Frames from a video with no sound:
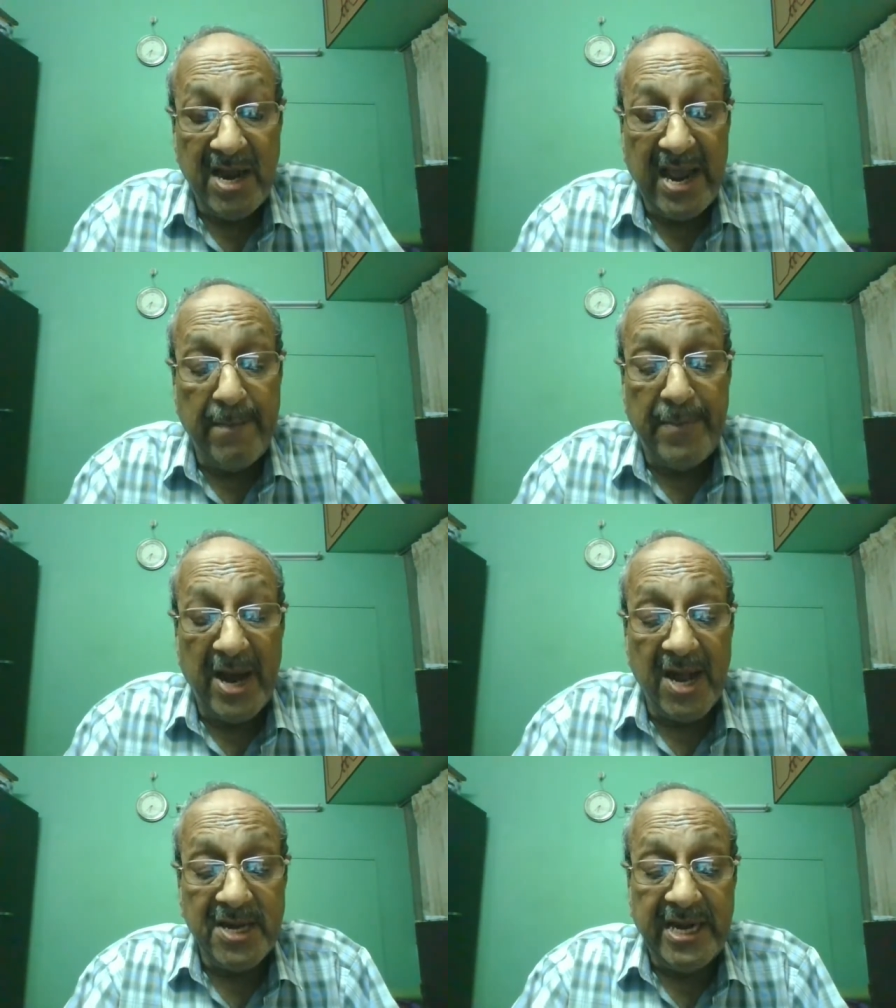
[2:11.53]
a
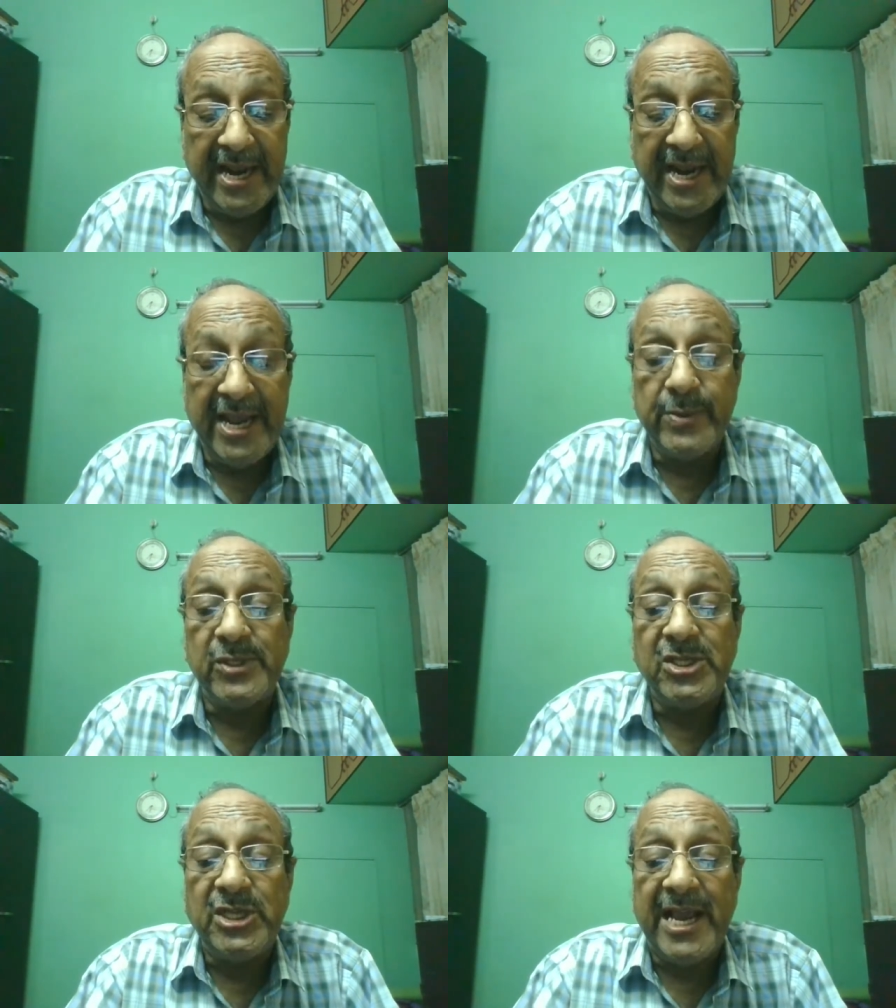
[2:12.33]
party
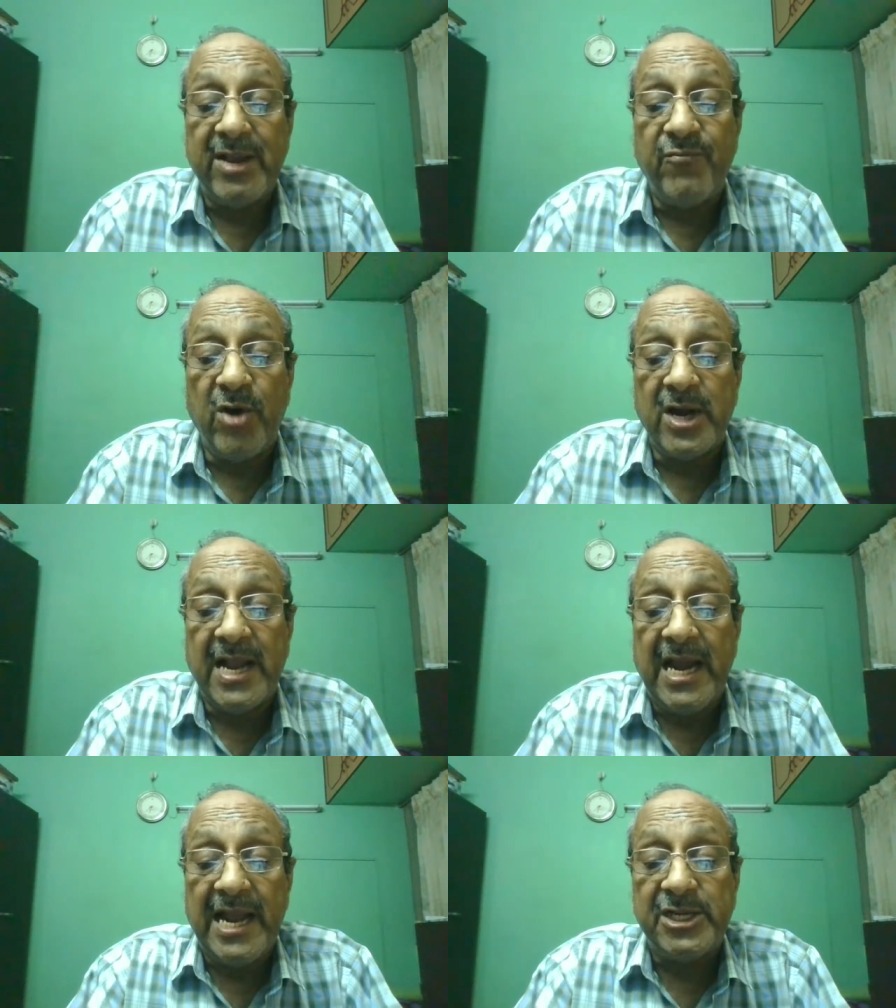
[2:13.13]
gives check for
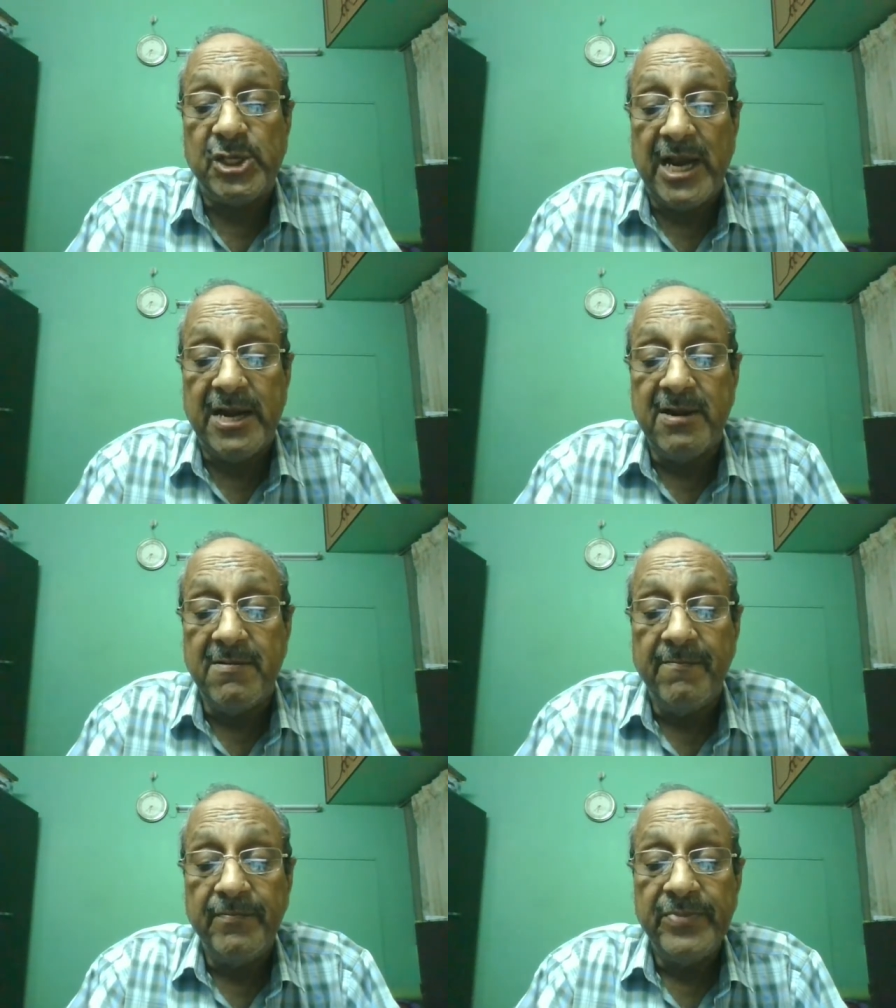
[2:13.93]
collection,
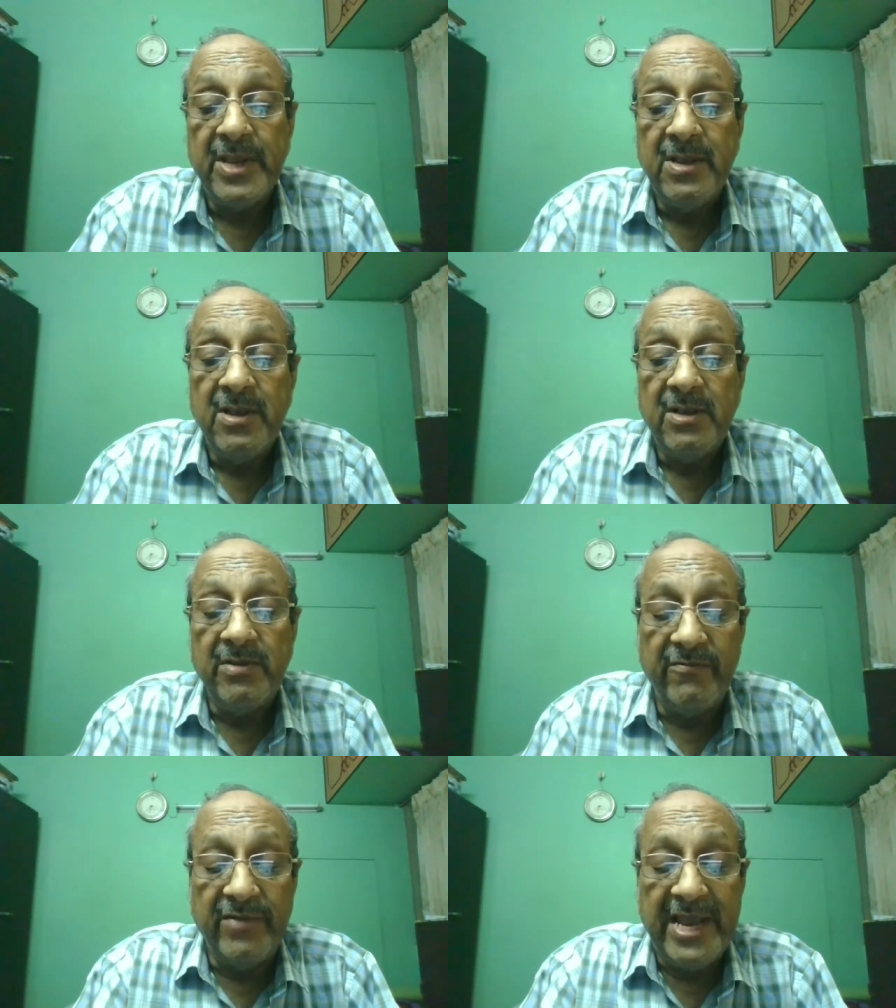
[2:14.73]

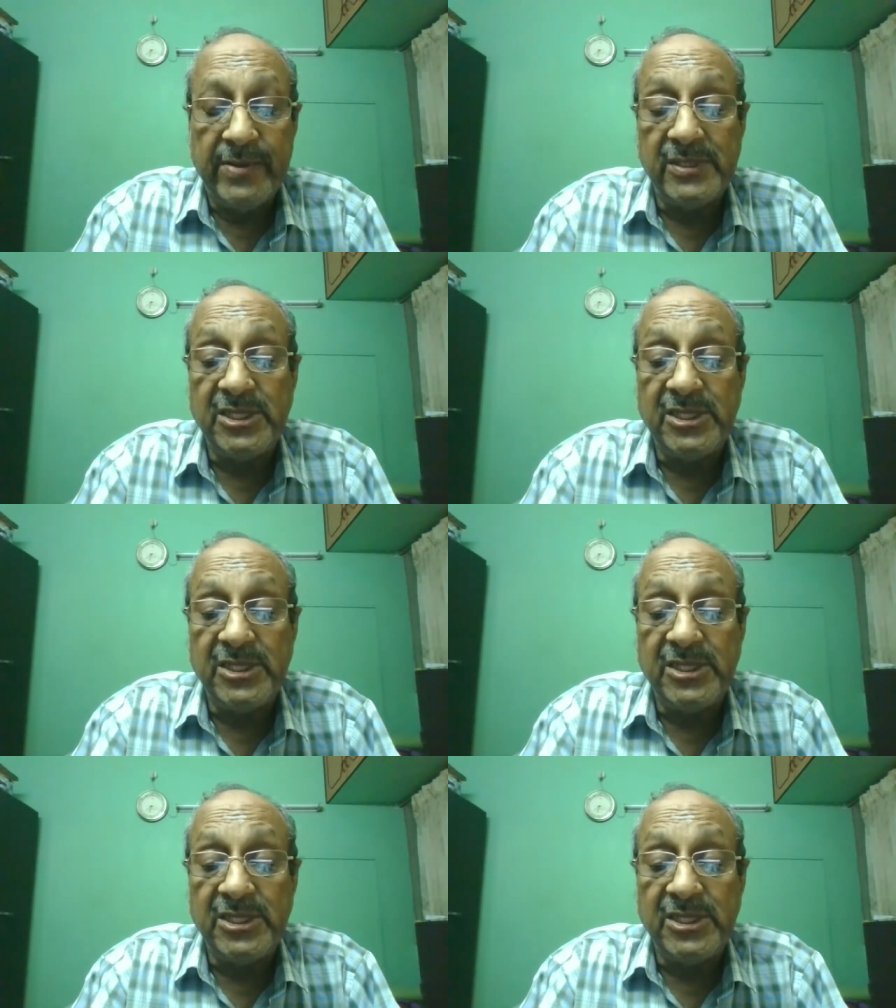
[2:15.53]
what